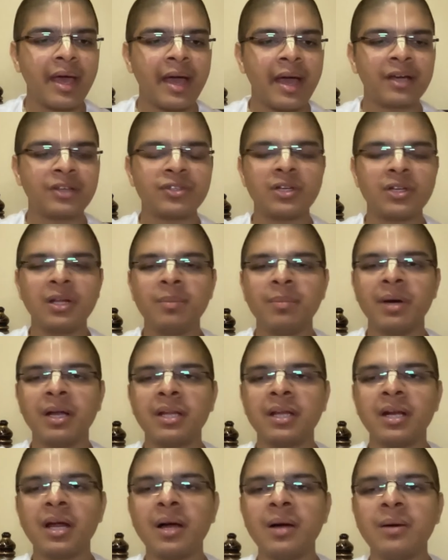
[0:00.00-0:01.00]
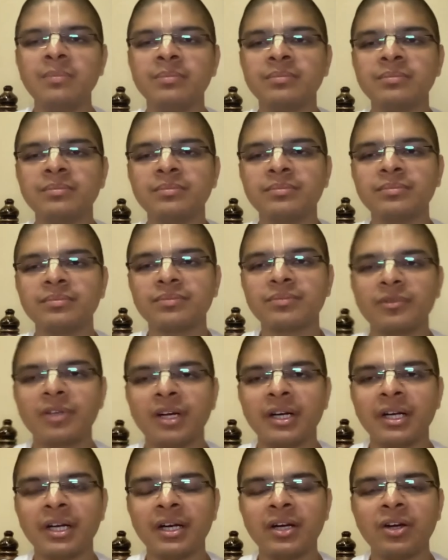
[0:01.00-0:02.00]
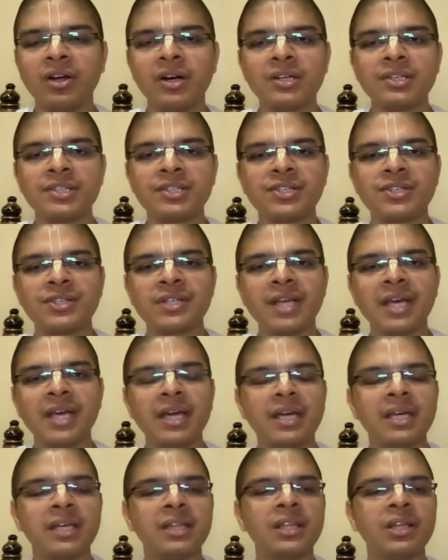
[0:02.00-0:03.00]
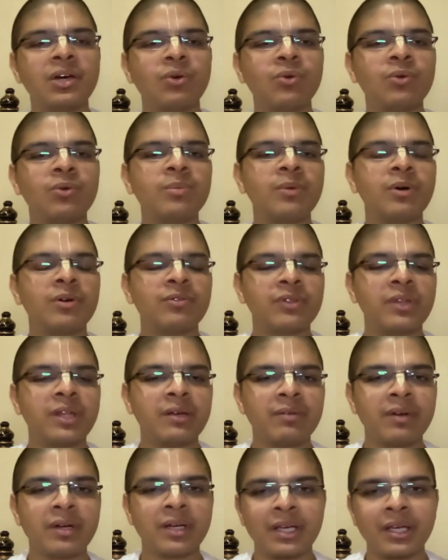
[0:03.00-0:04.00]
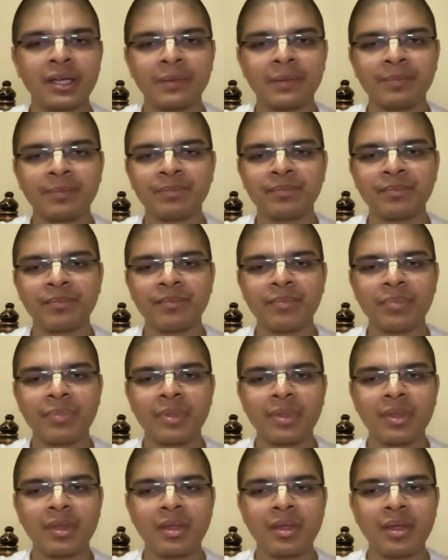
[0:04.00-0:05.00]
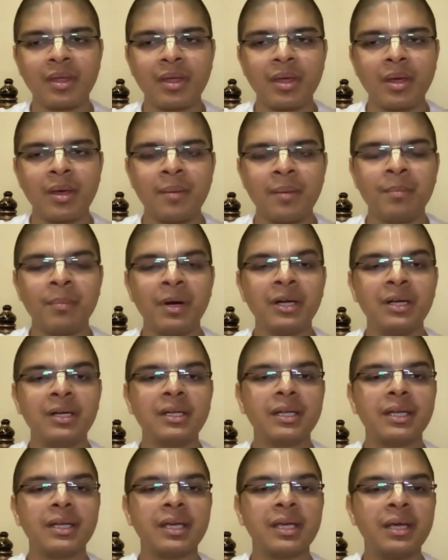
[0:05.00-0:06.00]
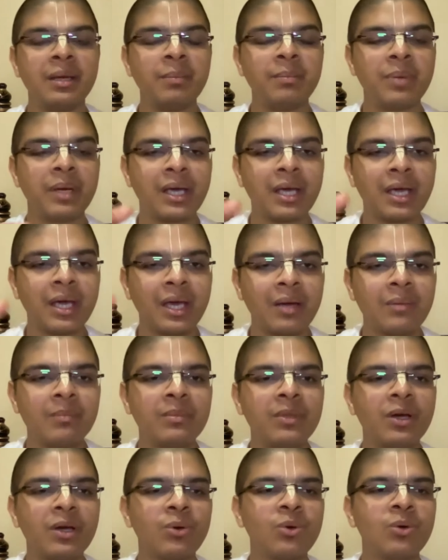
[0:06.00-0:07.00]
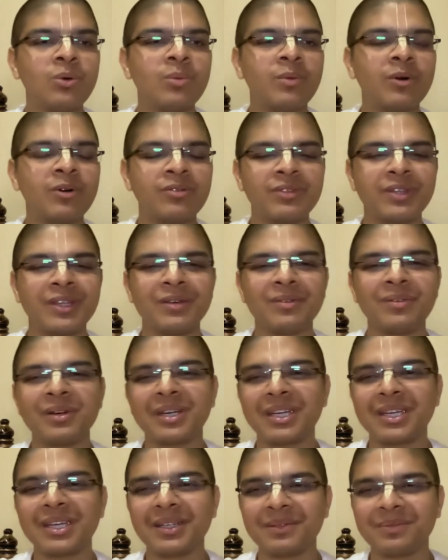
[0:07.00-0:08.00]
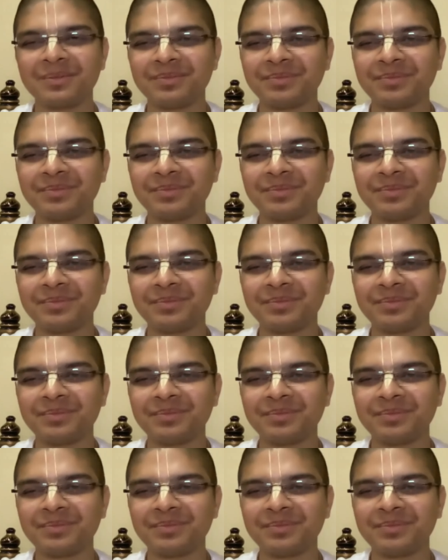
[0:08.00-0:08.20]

actually balaram did not stay in the womb of devaki but he became the womb of devaki